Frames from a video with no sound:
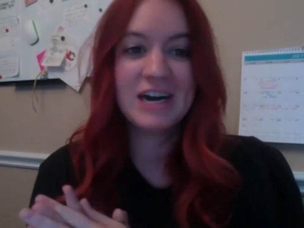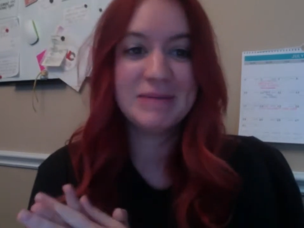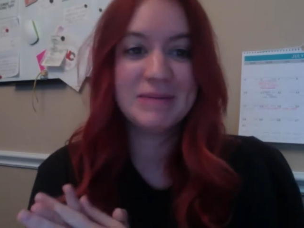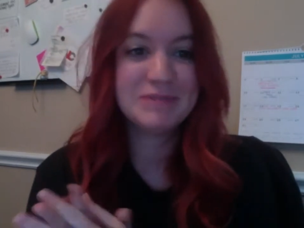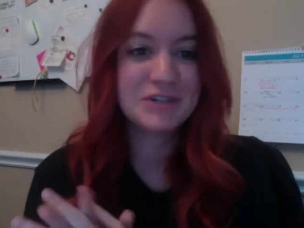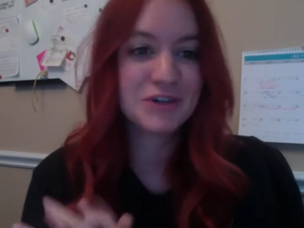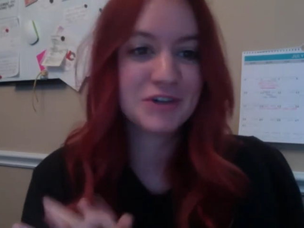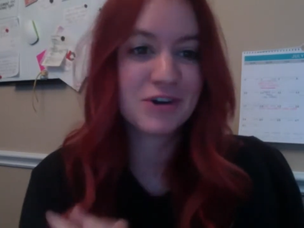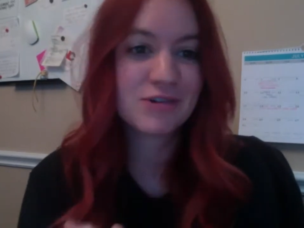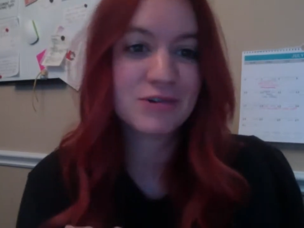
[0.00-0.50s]

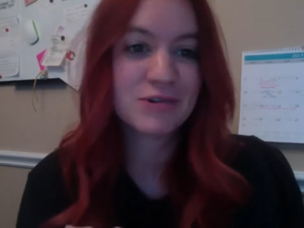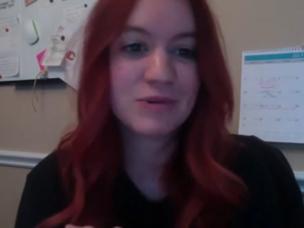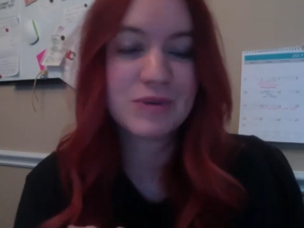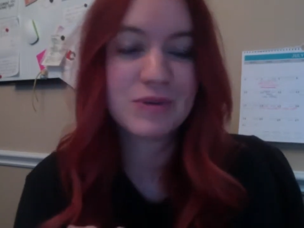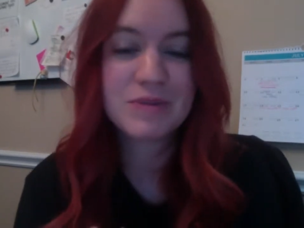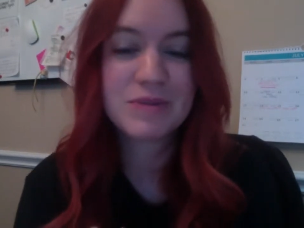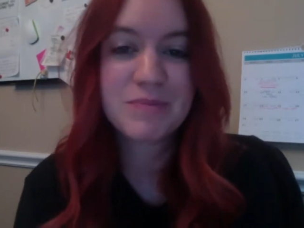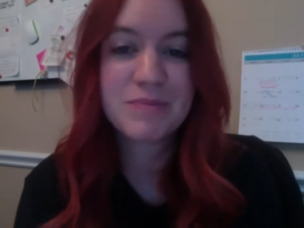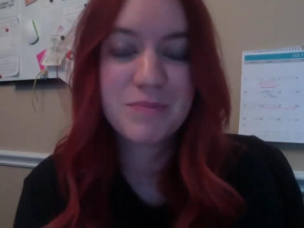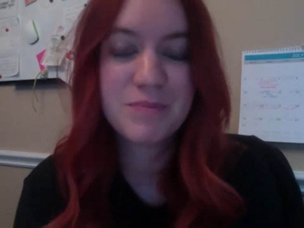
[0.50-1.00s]
Struggled
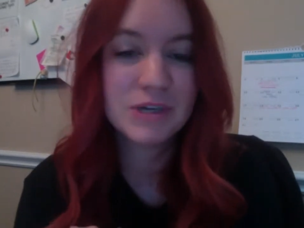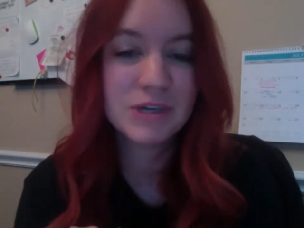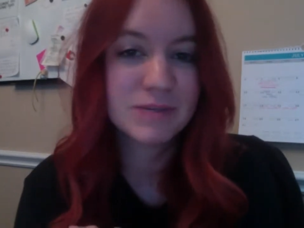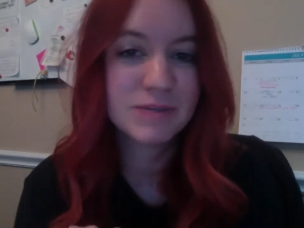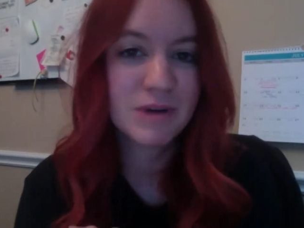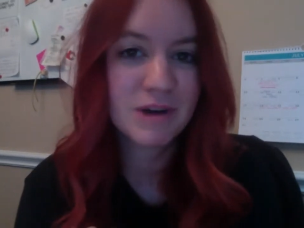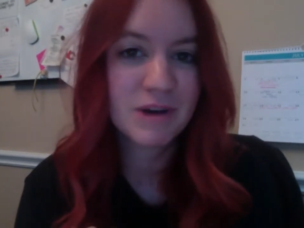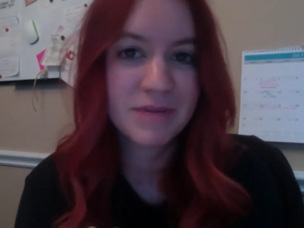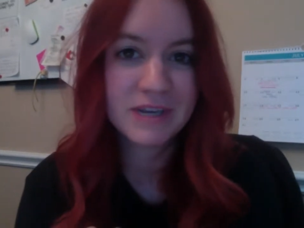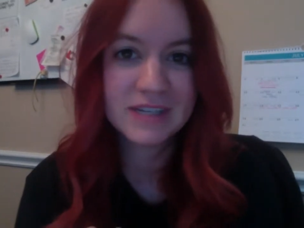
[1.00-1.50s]
with
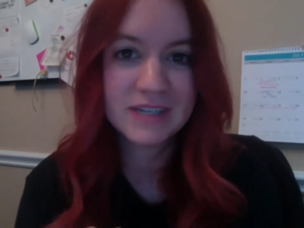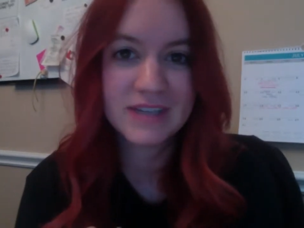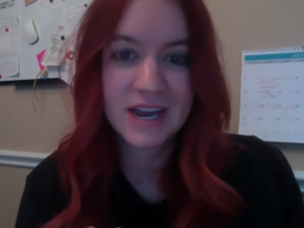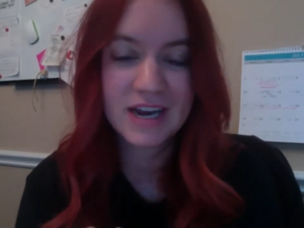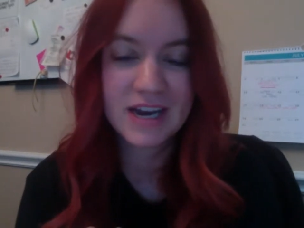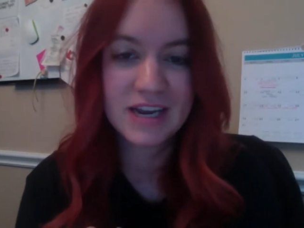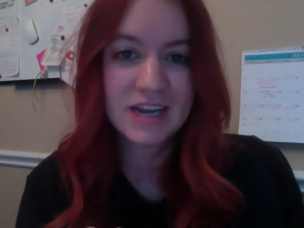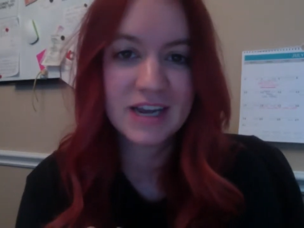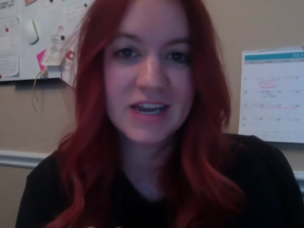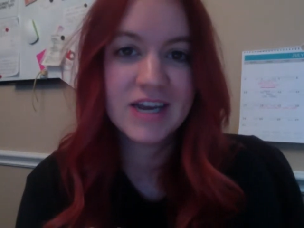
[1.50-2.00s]
postpartum
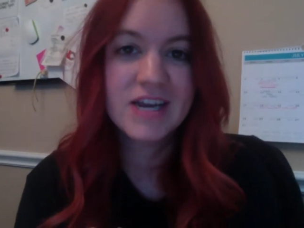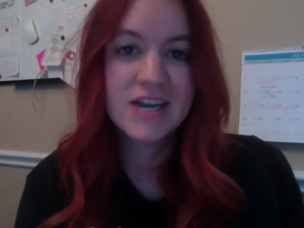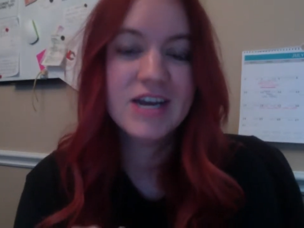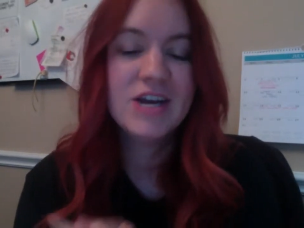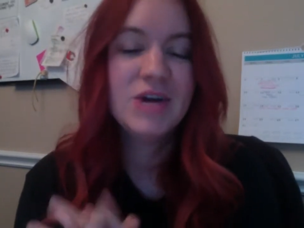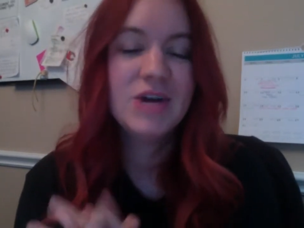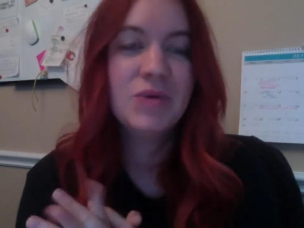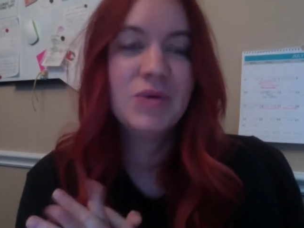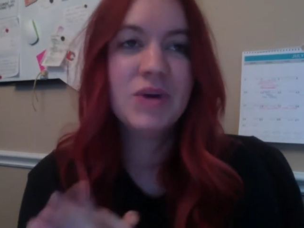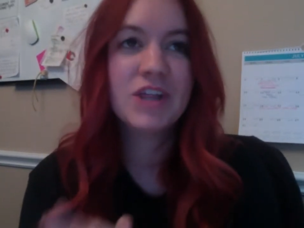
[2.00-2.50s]
anxiety
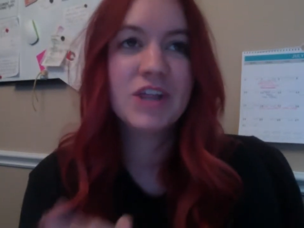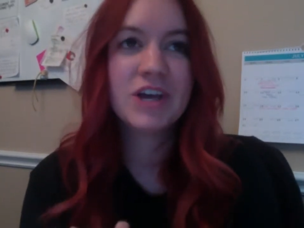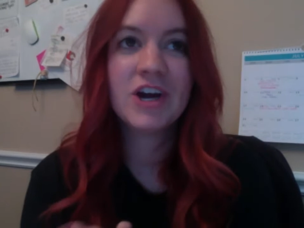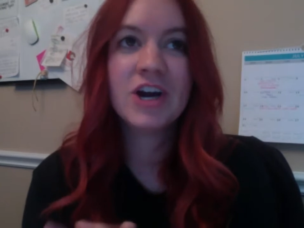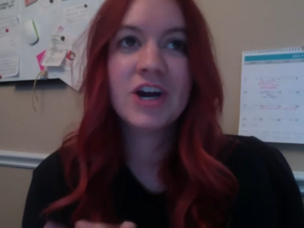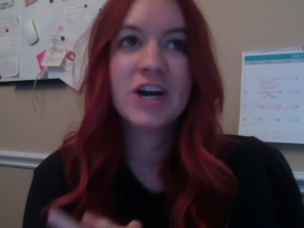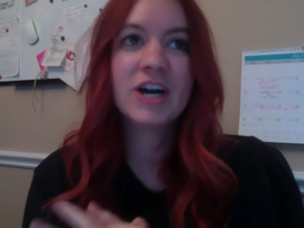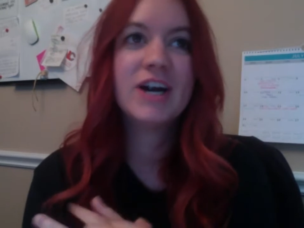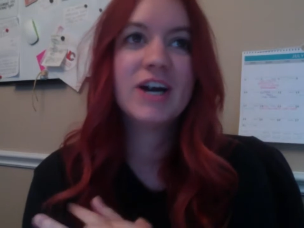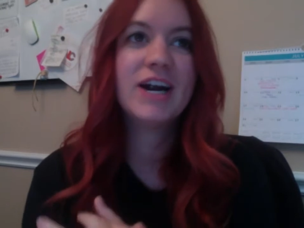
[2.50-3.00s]
with
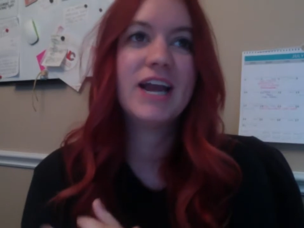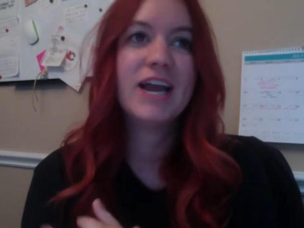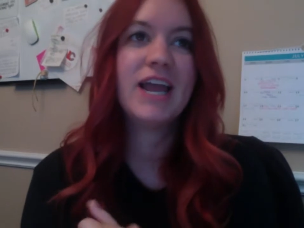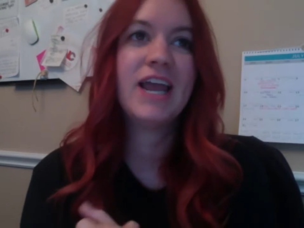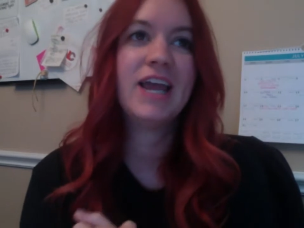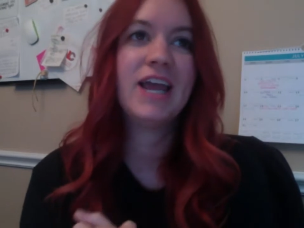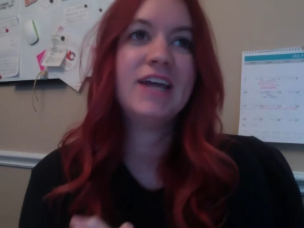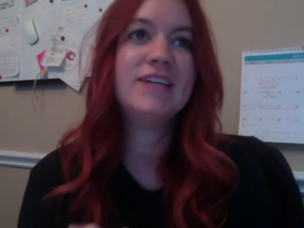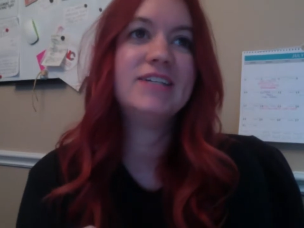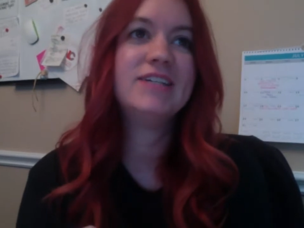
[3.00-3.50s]
her,
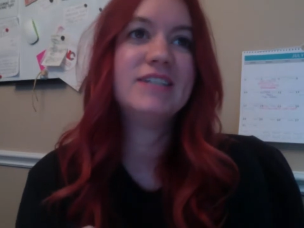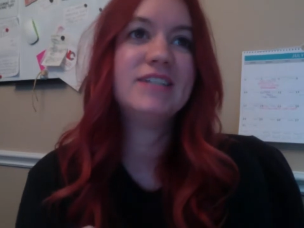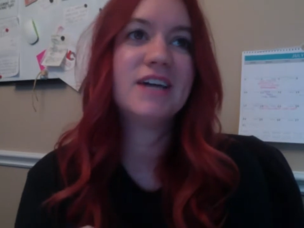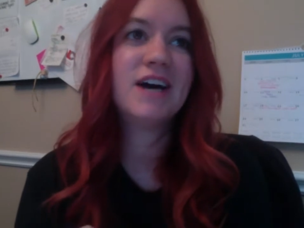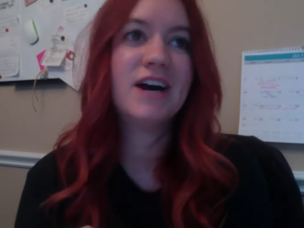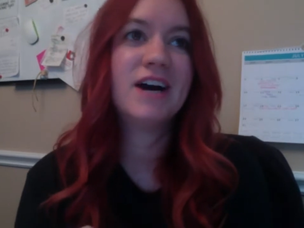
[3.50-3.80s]
and